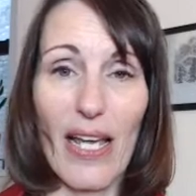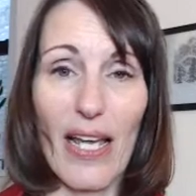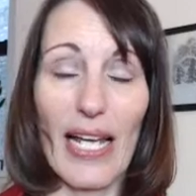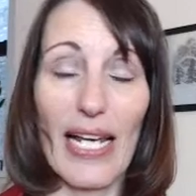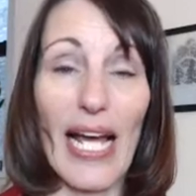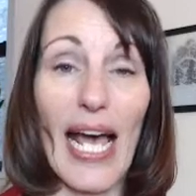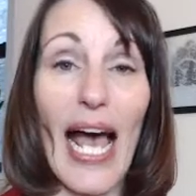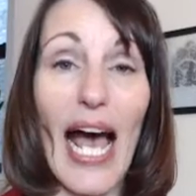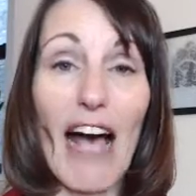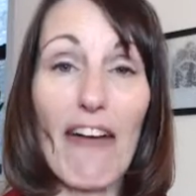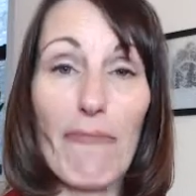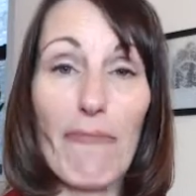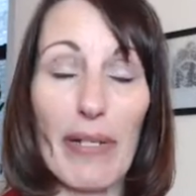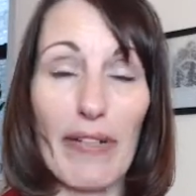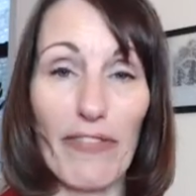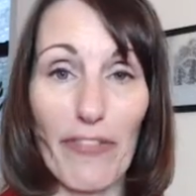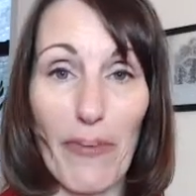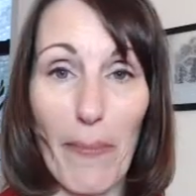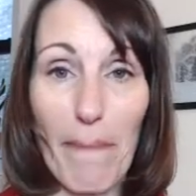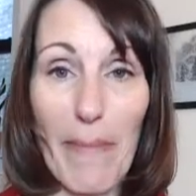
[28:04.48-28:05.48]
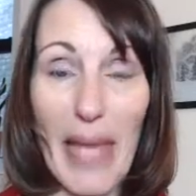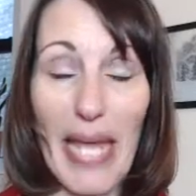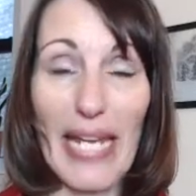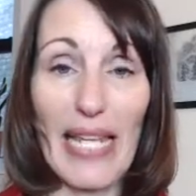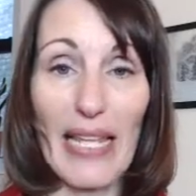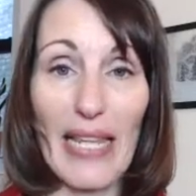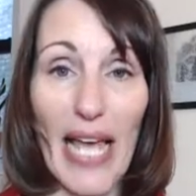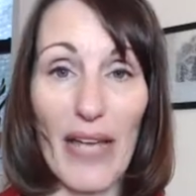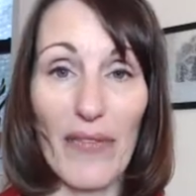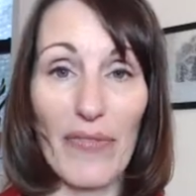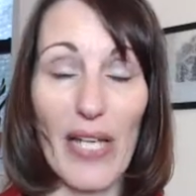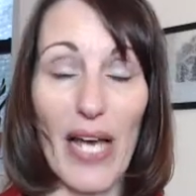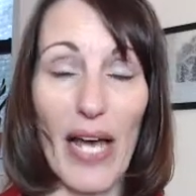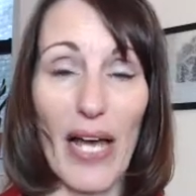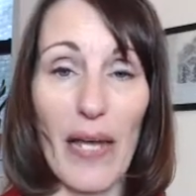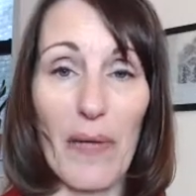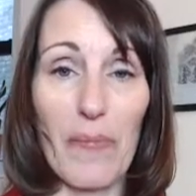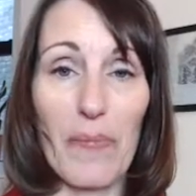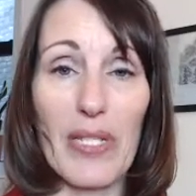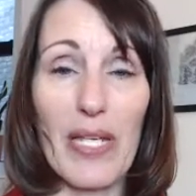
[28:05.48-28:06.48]
I have been for many
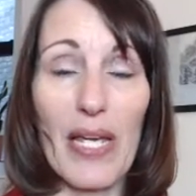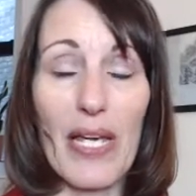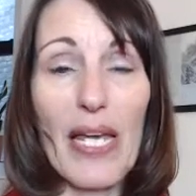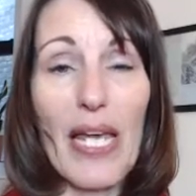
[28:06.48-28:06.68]
lifetimes,